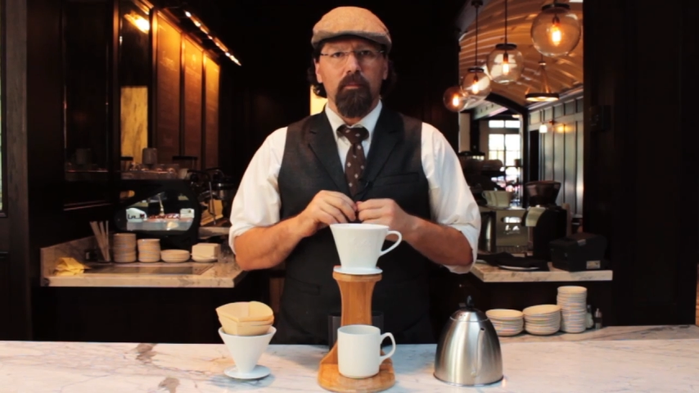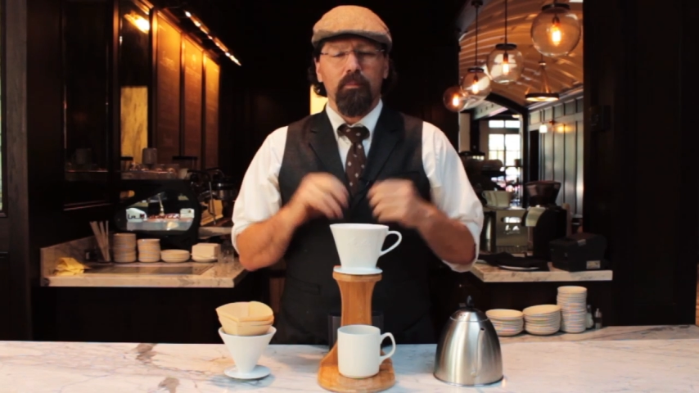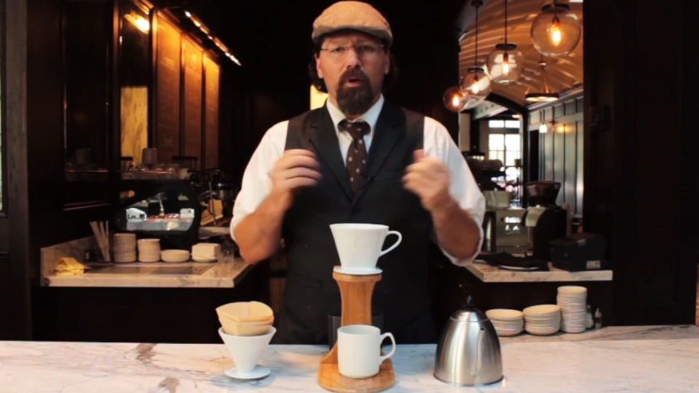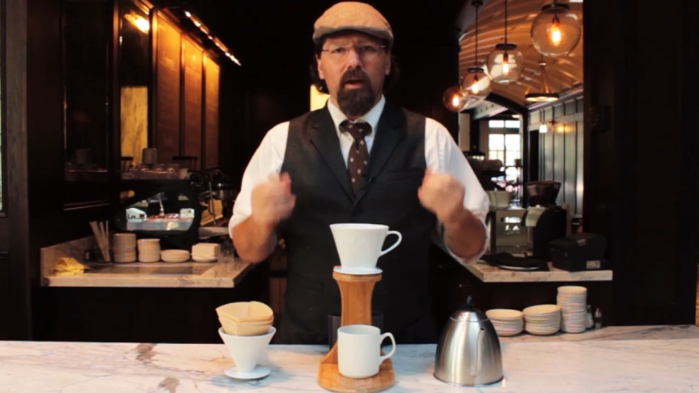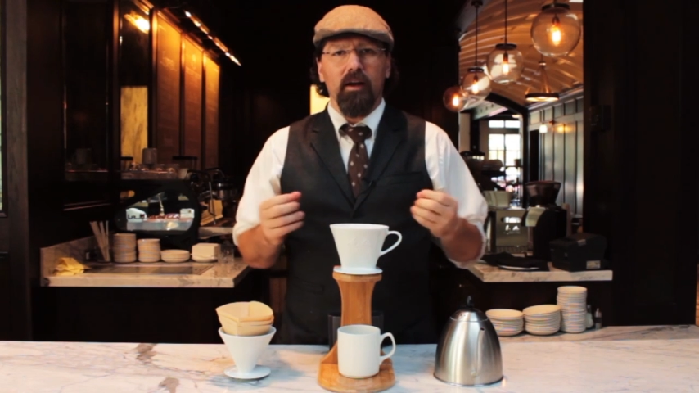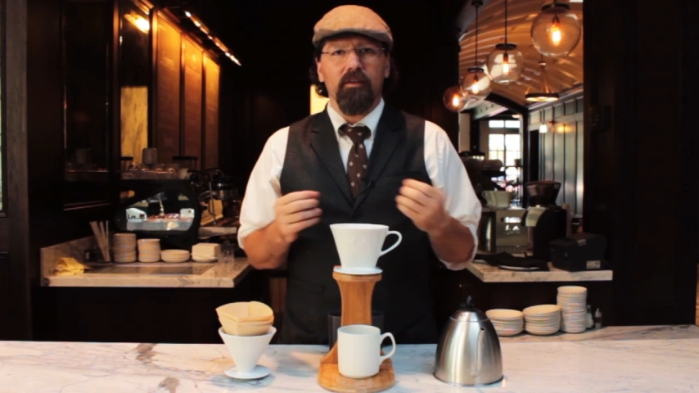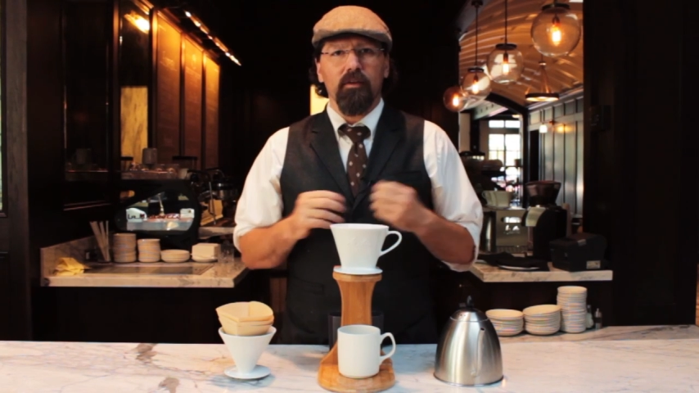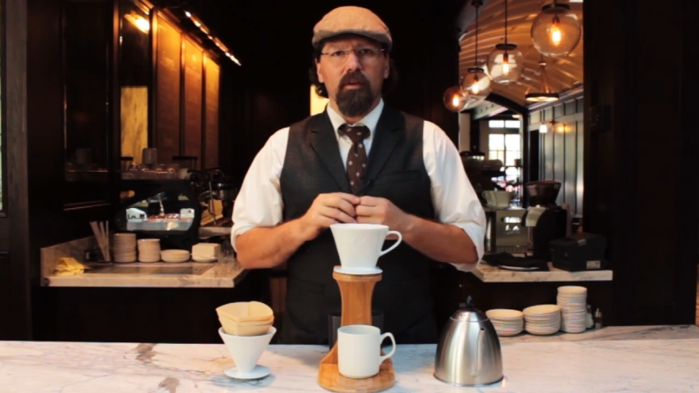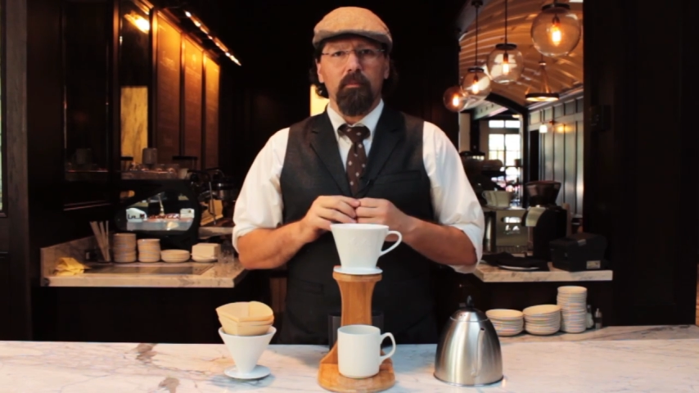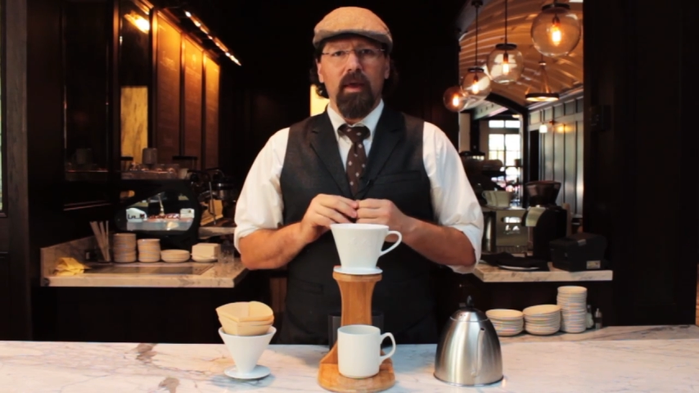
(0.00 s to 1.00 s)
product
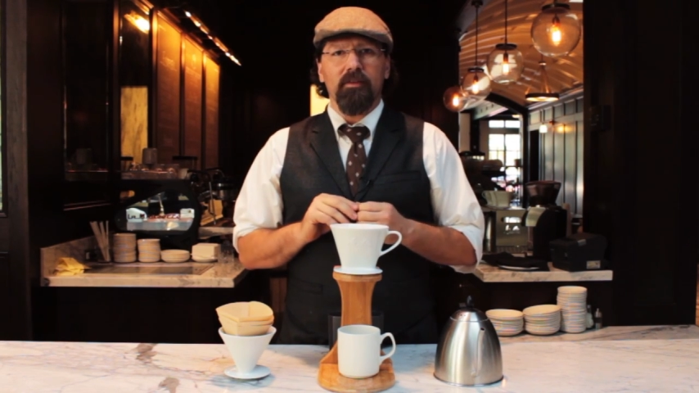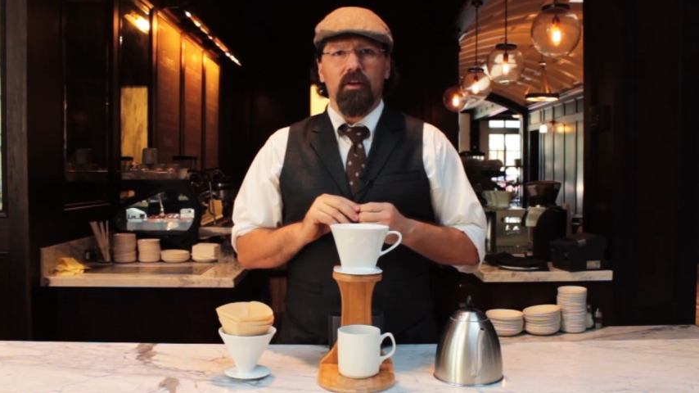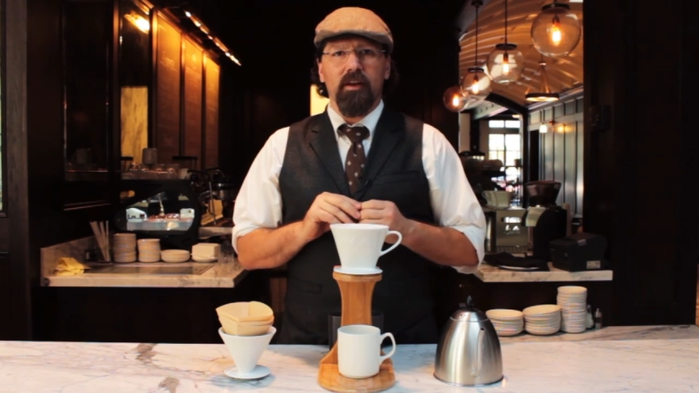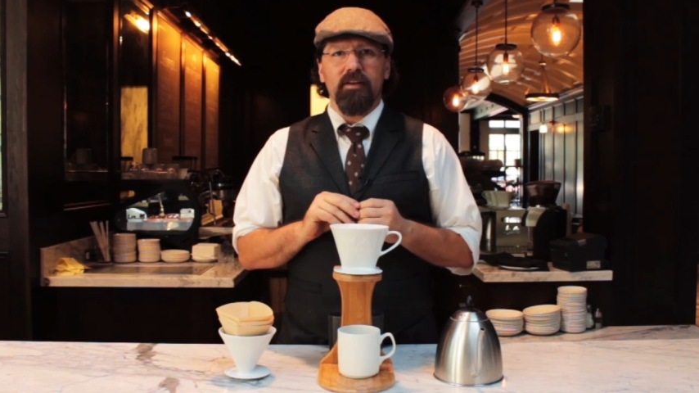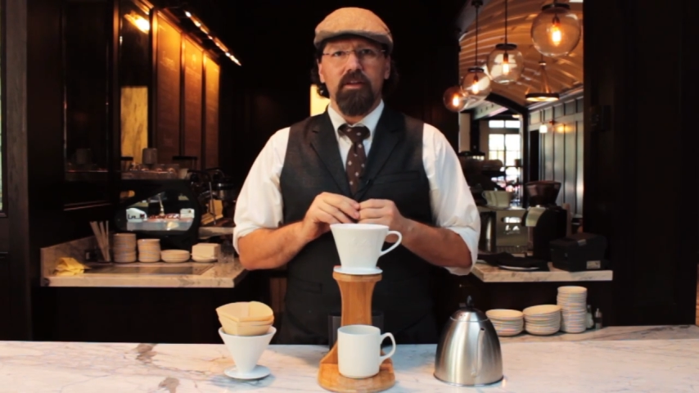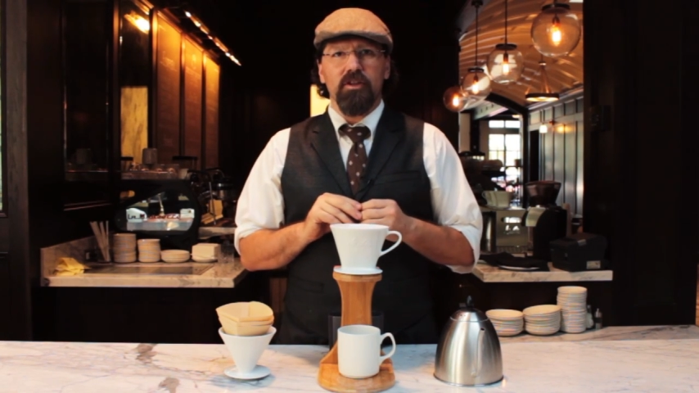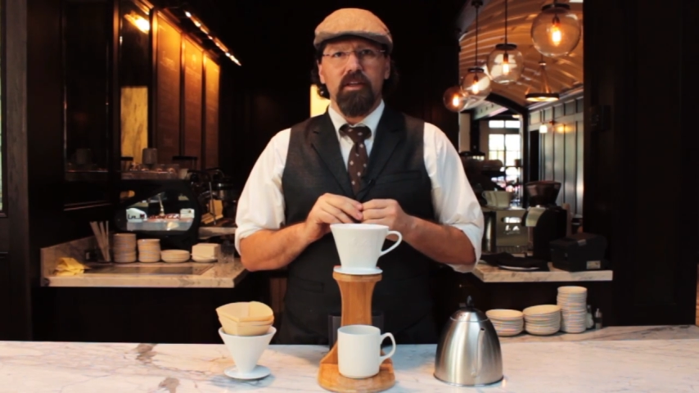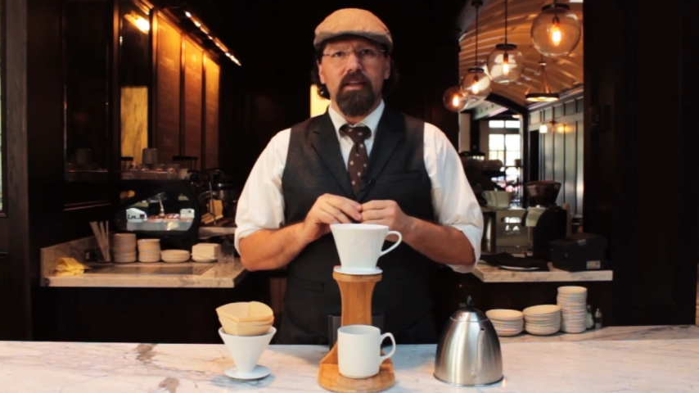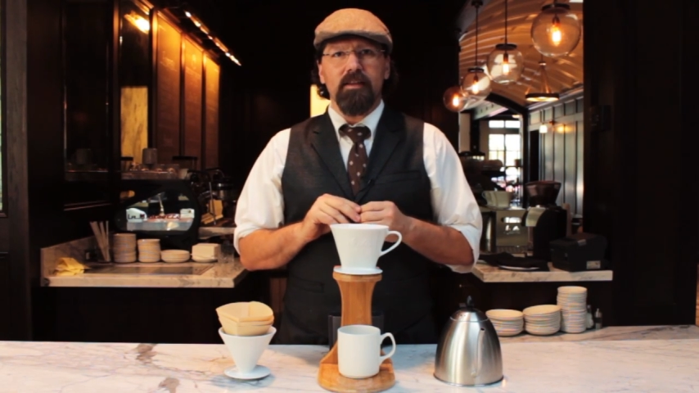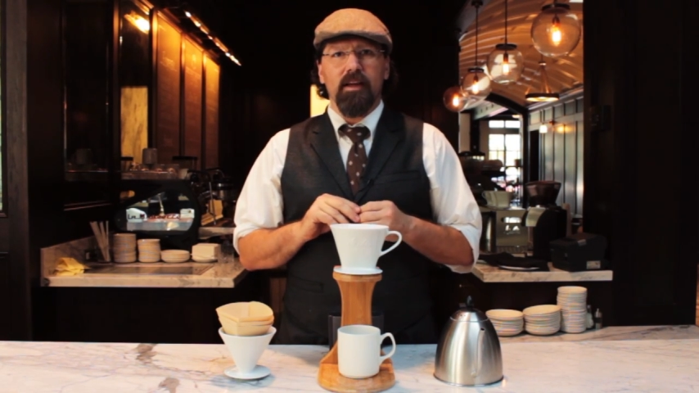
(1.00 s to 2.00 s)
based on attention
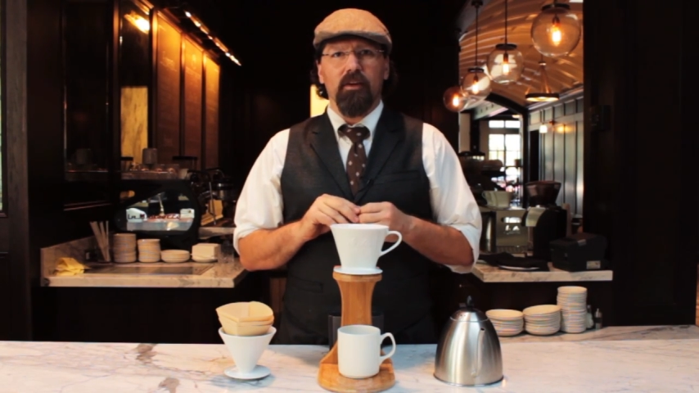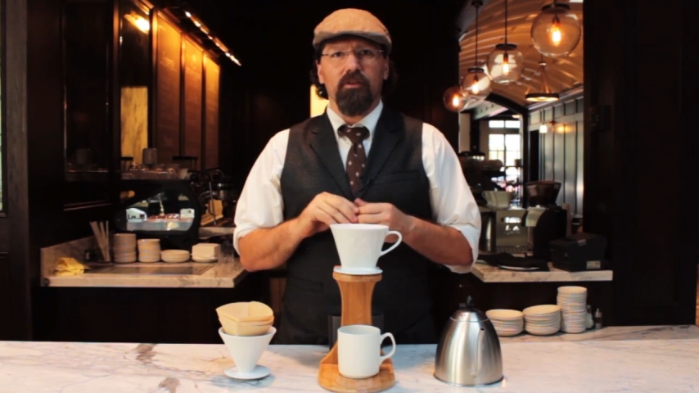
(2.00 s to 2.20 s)
to detail.